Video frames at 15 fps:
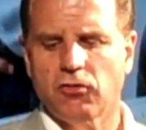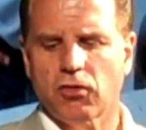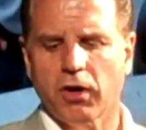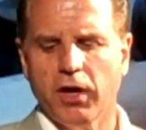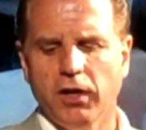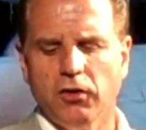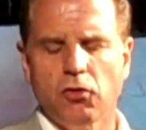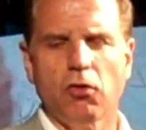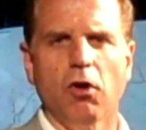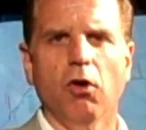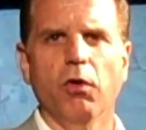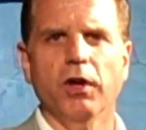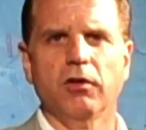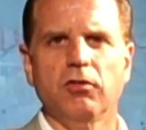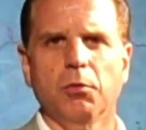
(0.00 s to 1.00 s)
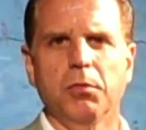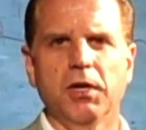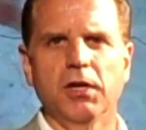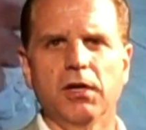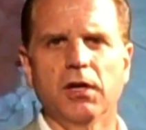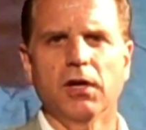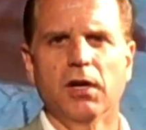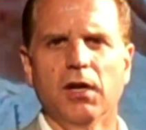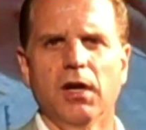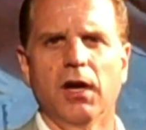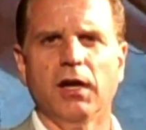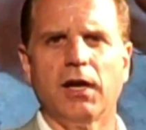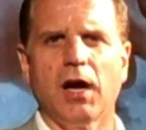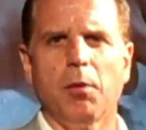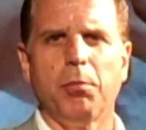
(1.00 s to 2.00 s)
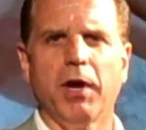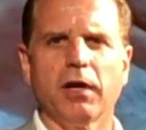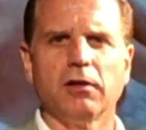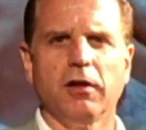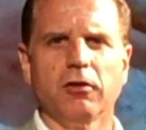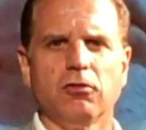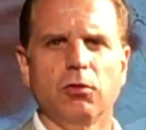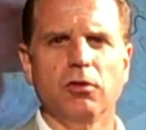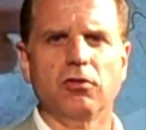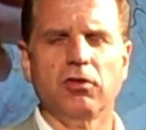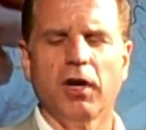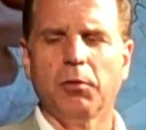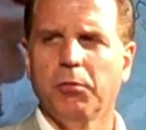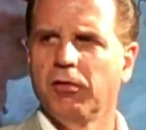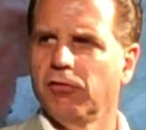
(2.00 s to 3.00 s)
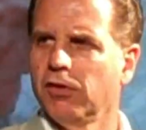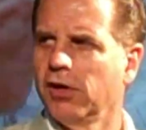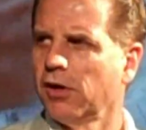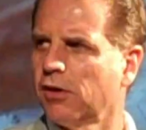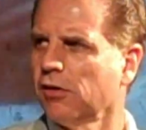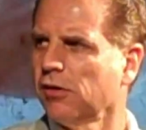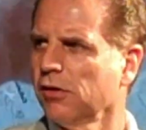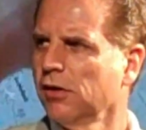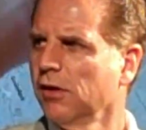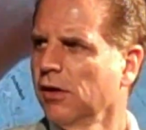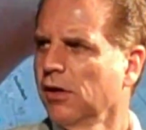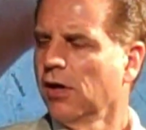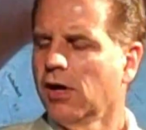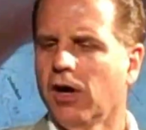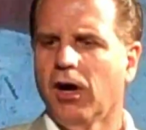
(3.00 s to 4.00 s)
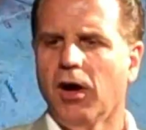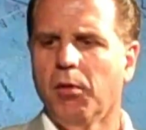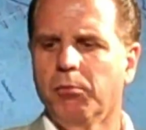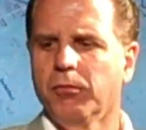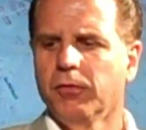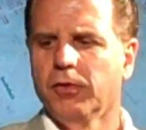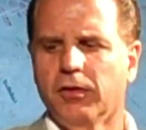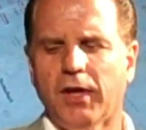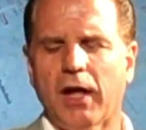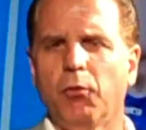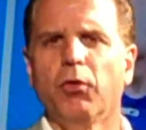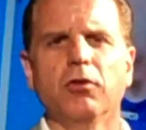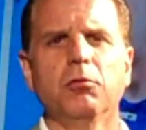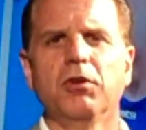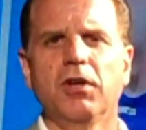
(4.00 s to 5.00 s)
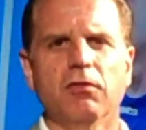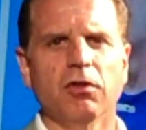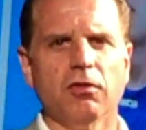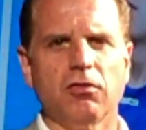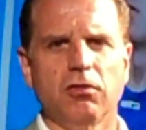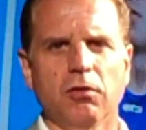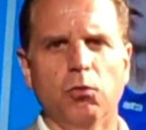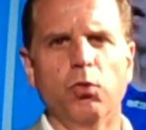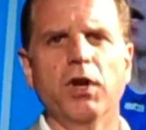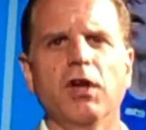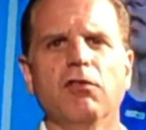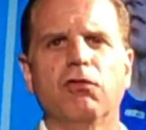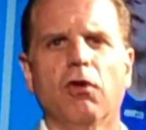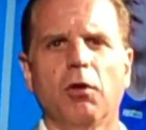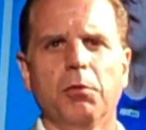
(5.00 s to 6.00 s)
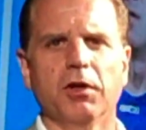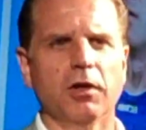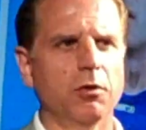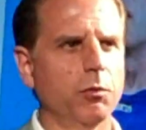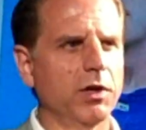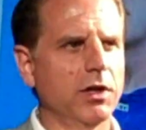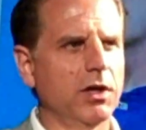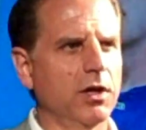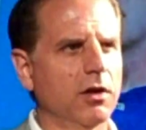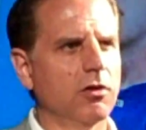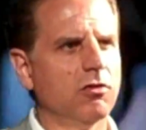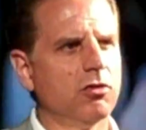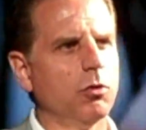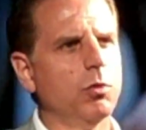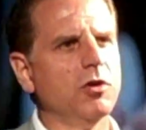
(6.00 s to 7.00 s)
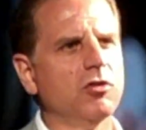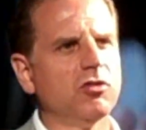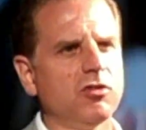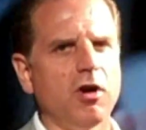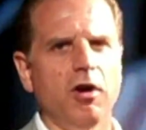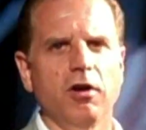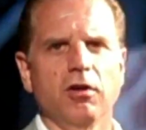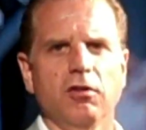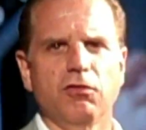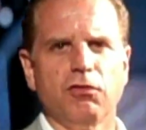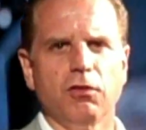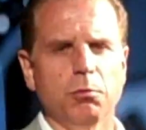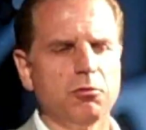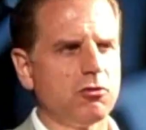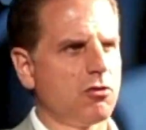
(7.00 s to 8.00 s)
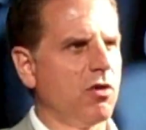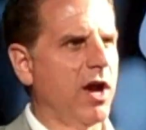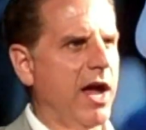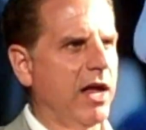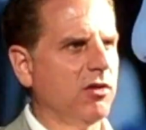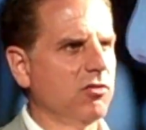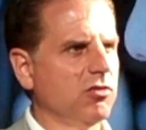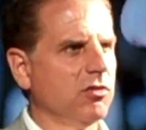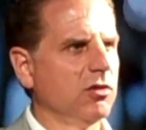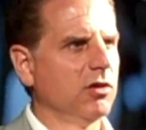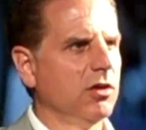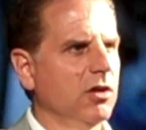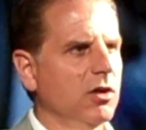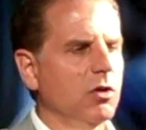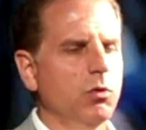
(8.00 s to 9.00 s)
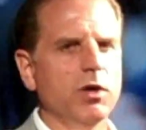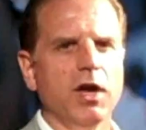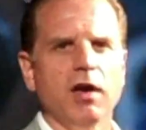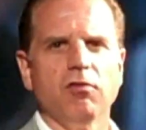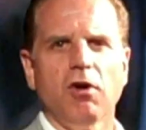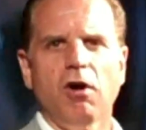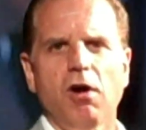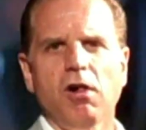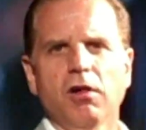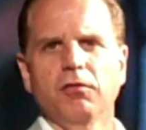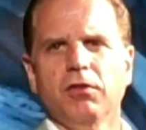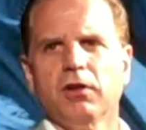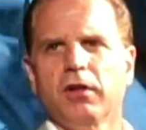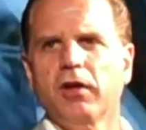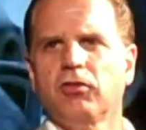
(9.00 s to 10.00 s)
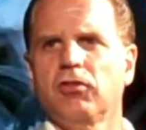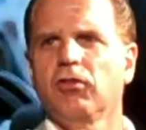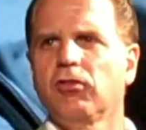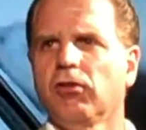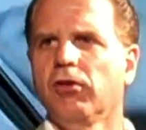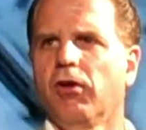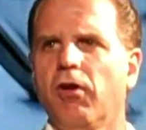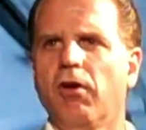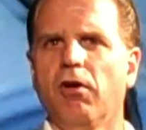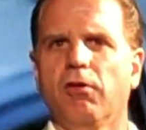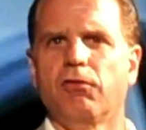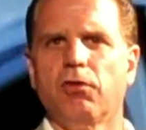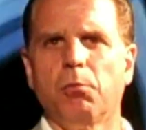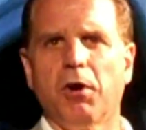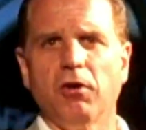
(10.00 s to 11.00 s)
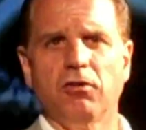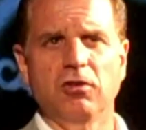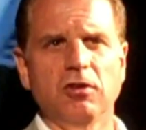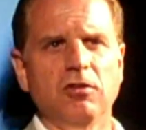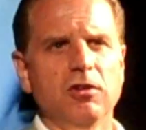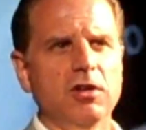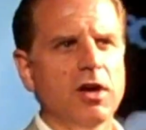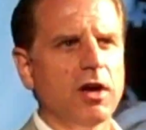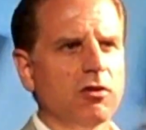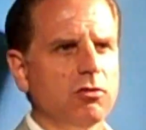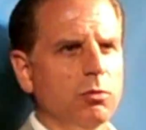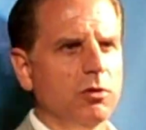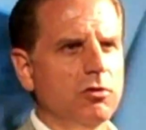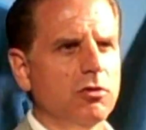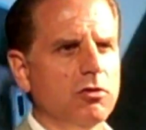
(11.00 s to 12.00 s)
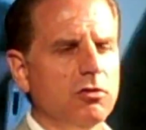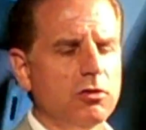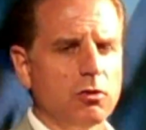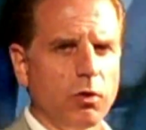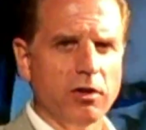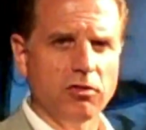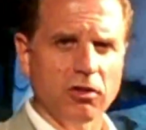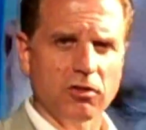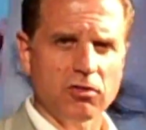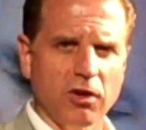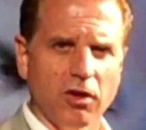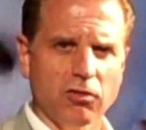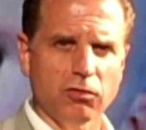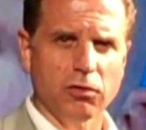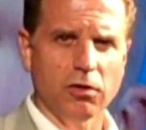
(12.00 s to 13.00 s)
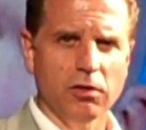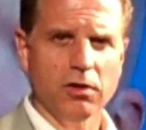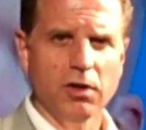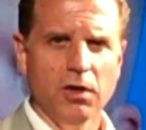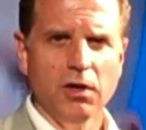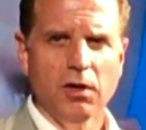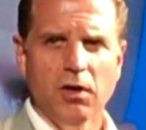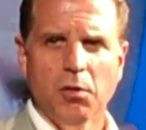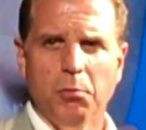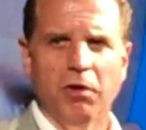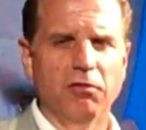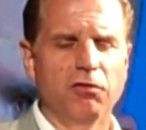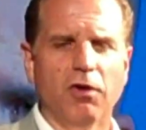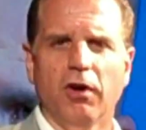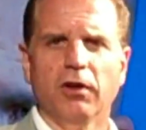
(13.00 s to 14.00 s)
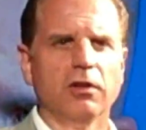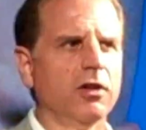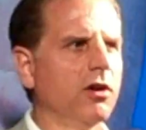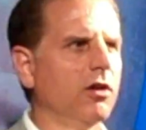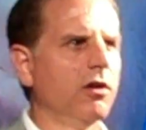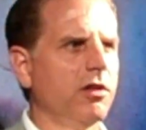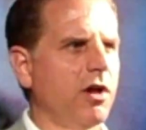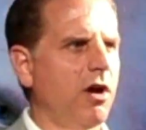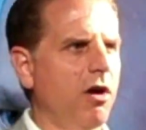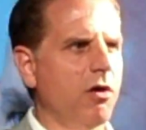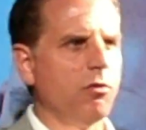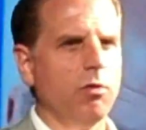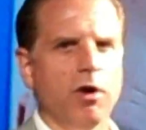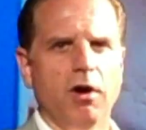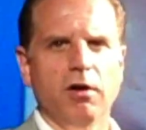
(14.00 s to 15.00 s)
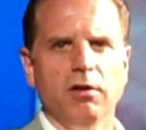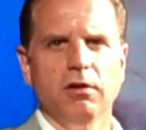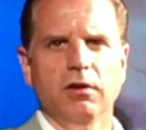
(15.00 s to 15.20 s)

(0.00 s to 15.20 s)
and try and grow it to be a compact luxury segment vehicle, um, that wouldn't give us the winning formula we needed. So we started from scratch. We have all of the lessons learned from our CTS, which is quite successful, but very little of the hardware.